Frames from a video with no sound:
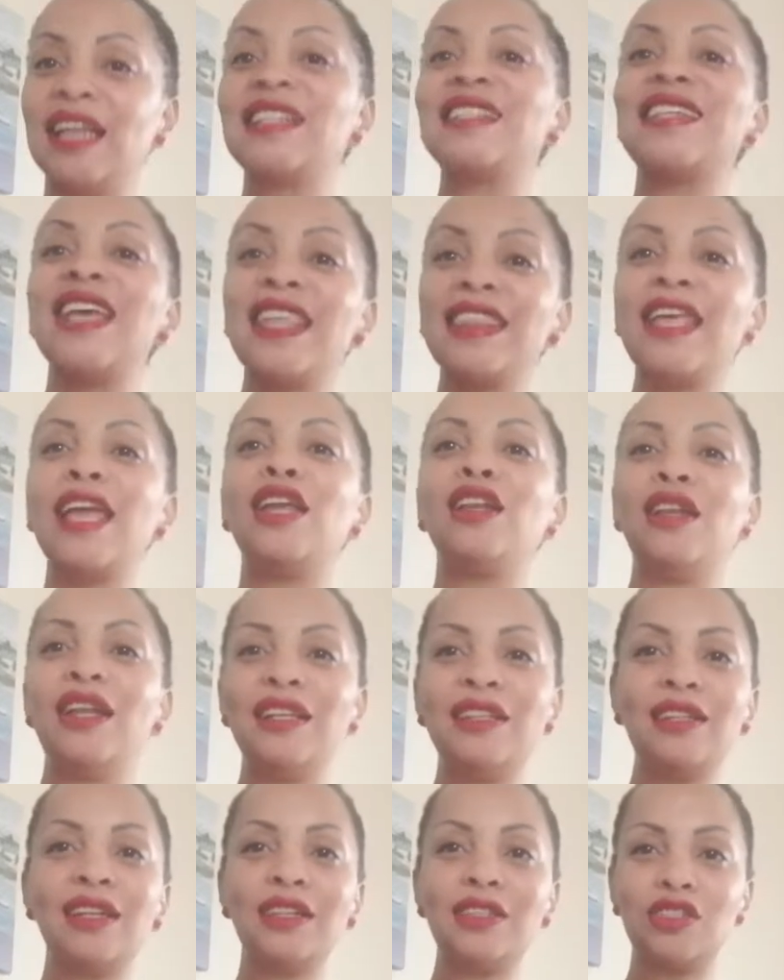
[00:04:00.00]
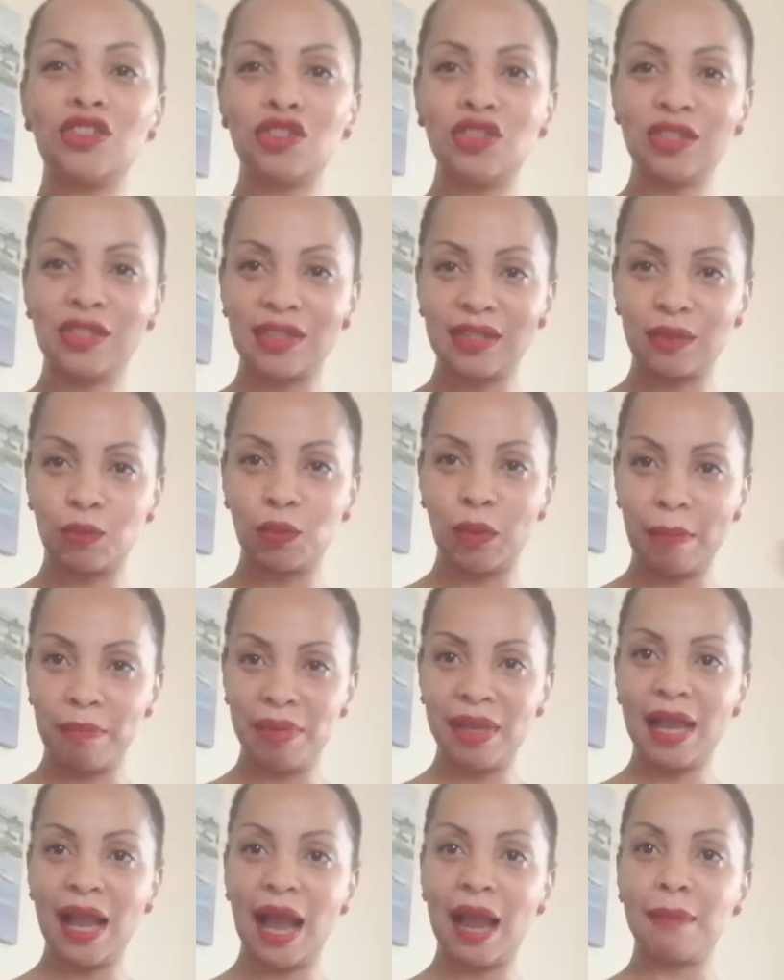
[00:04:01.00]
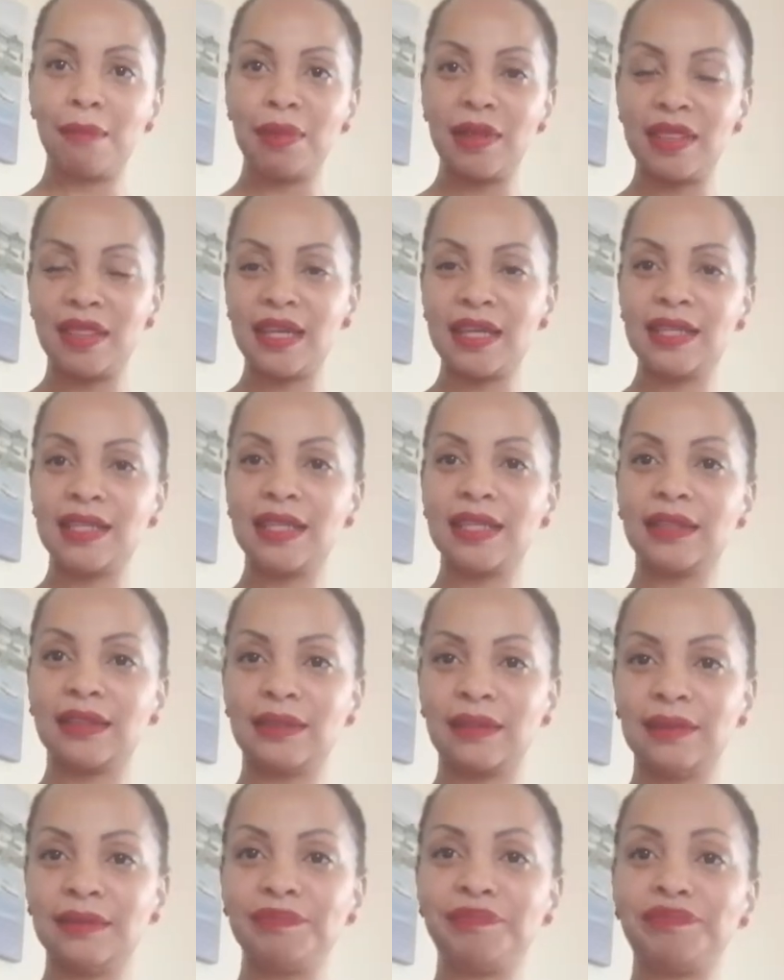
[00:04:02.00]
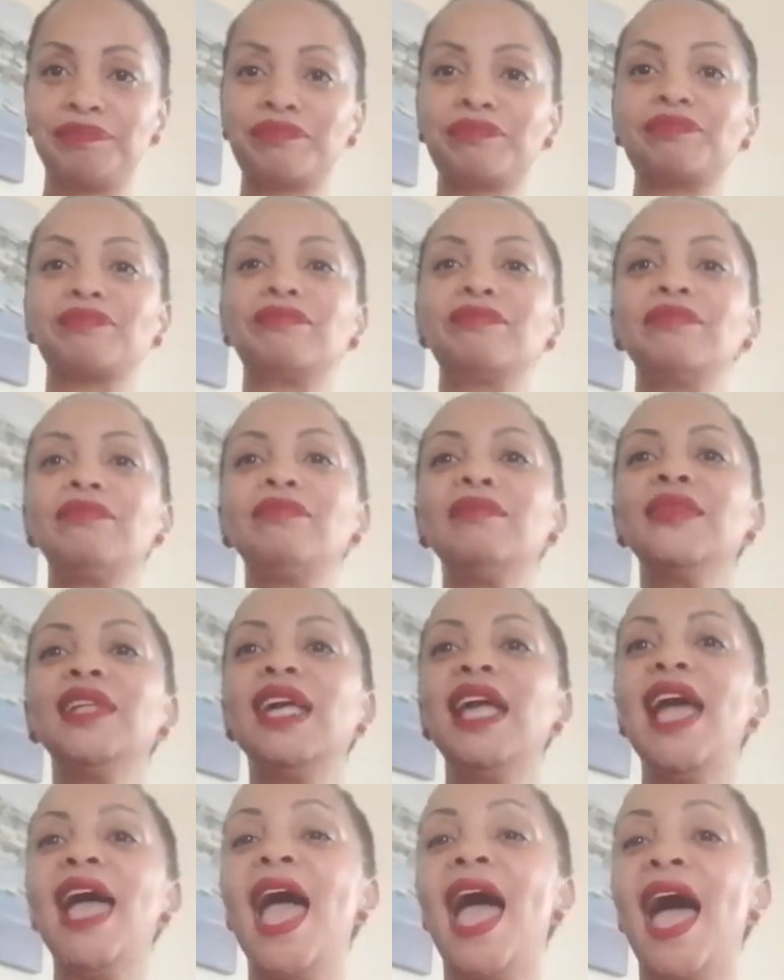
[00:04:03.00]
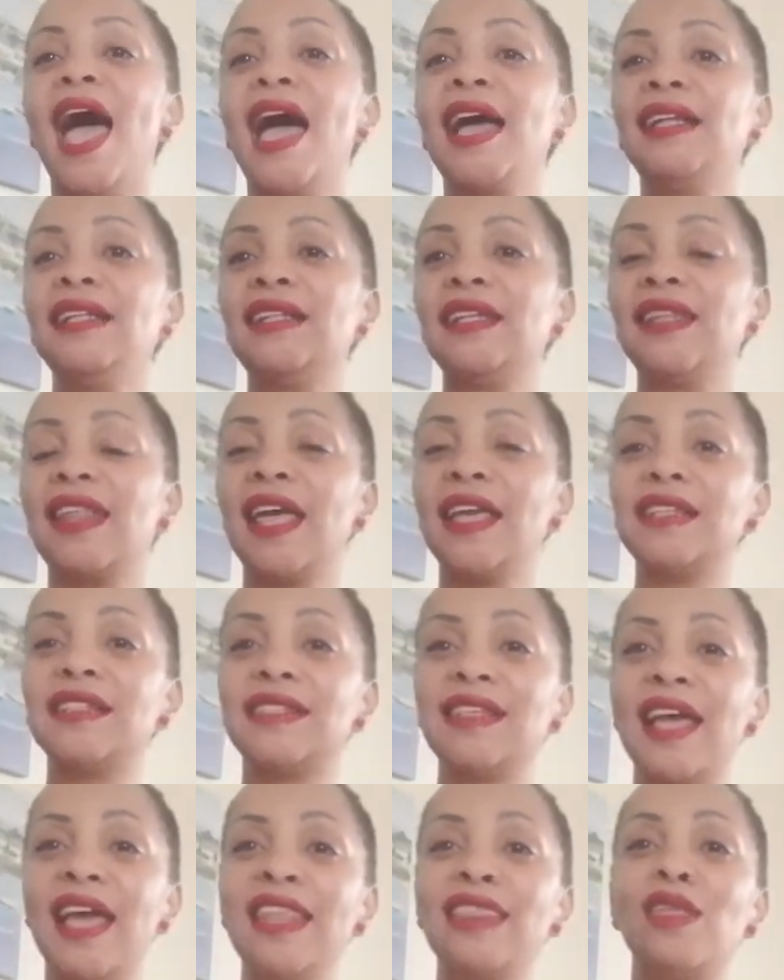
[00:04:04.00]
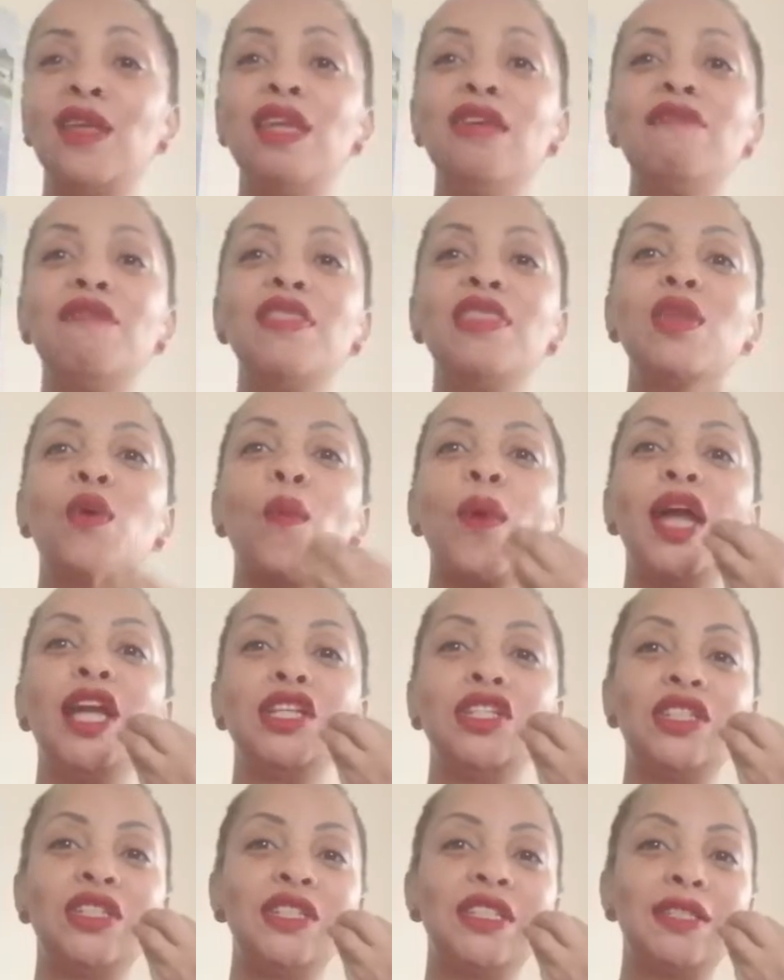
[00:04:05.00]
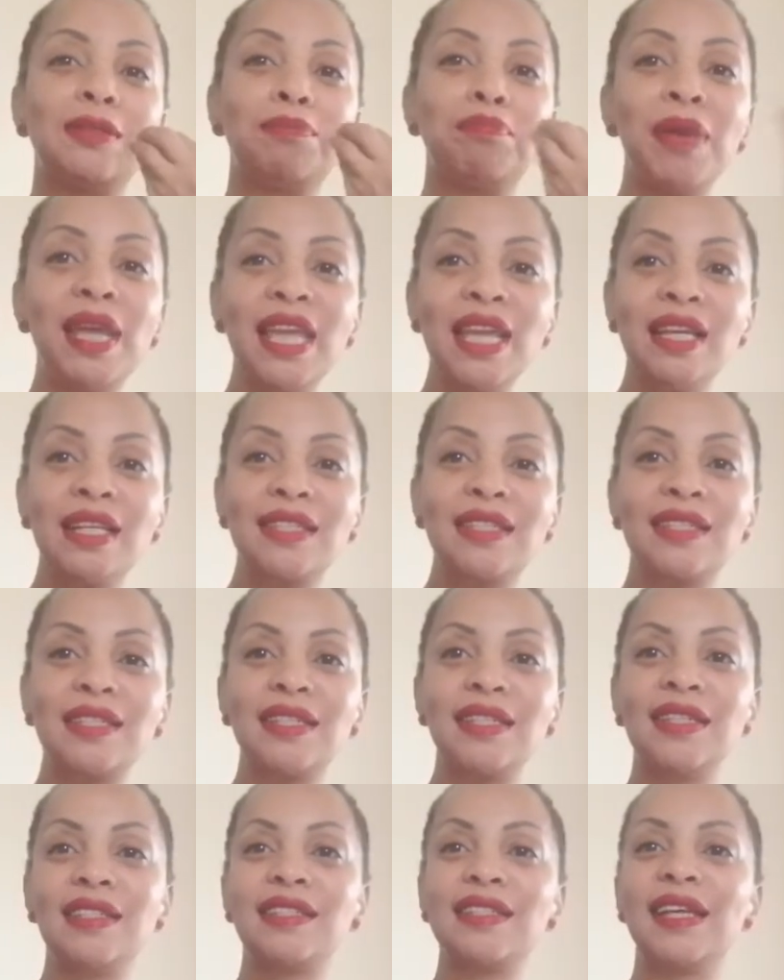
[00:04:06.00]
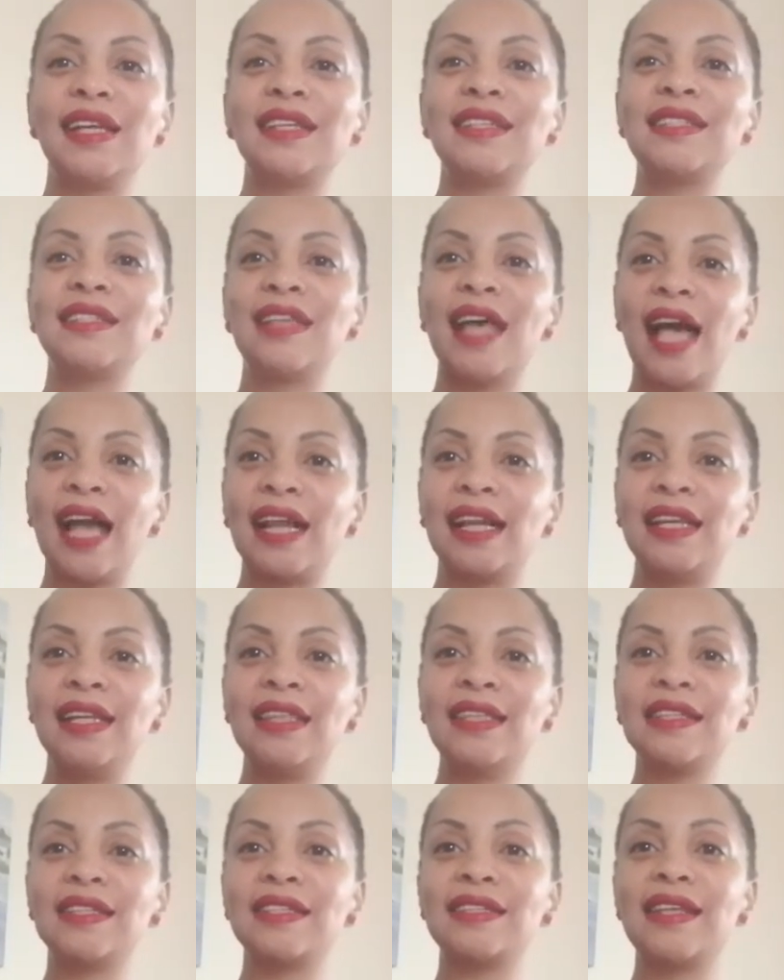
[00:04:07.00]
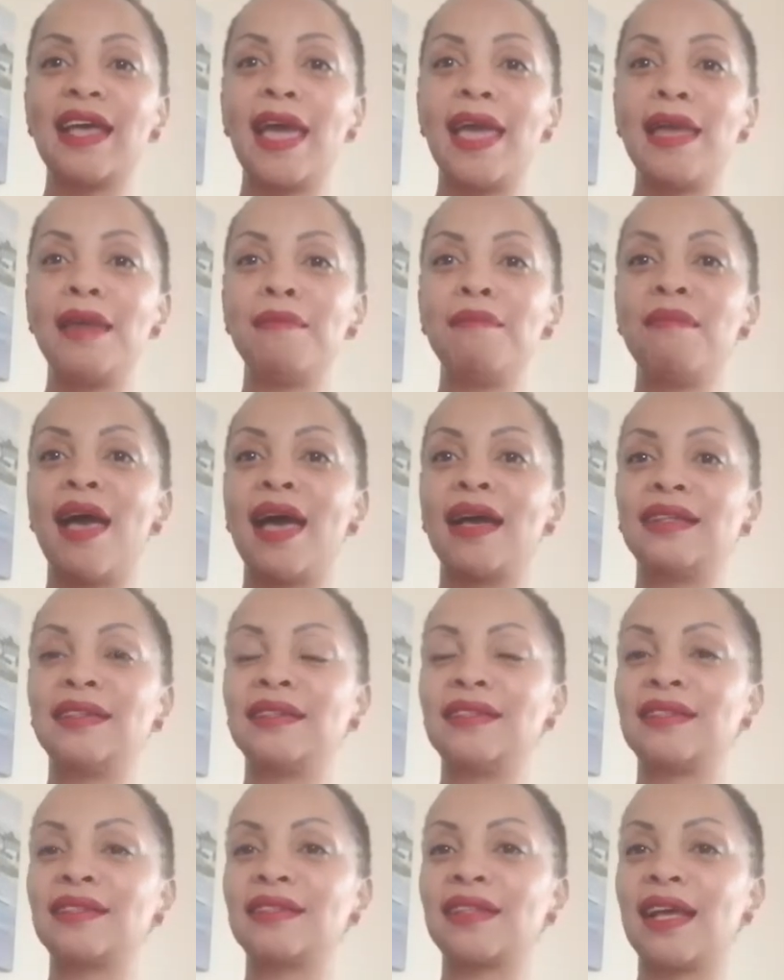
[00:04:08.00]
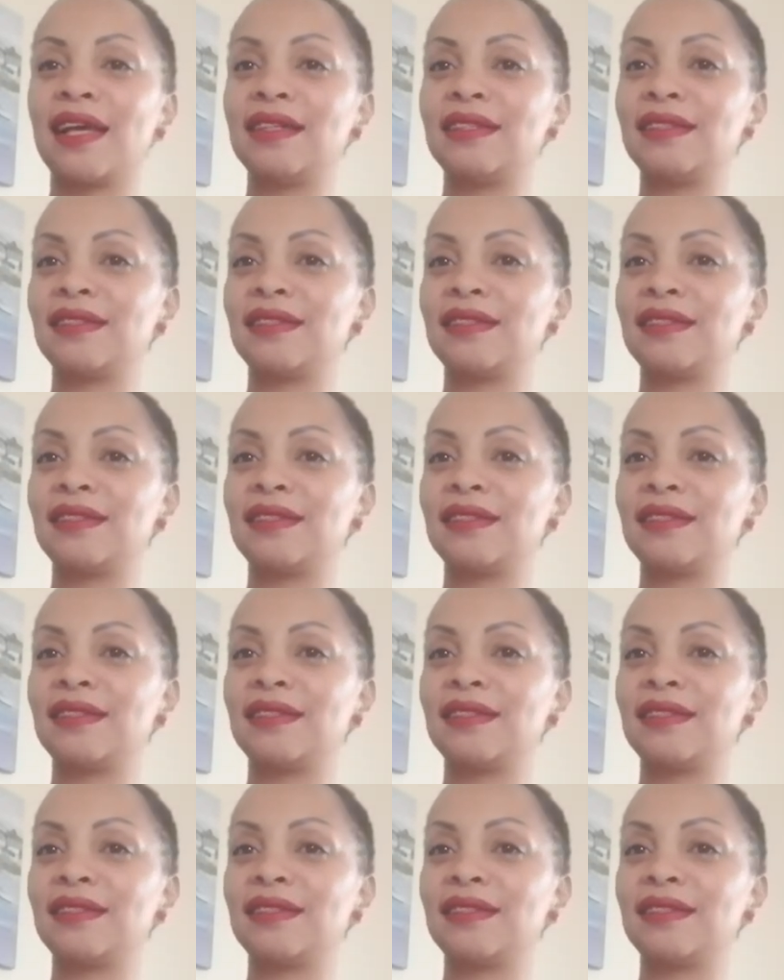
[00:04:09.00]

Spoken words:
Let's say we're being hypothetical, and they said even the way she speaks is exactly the same as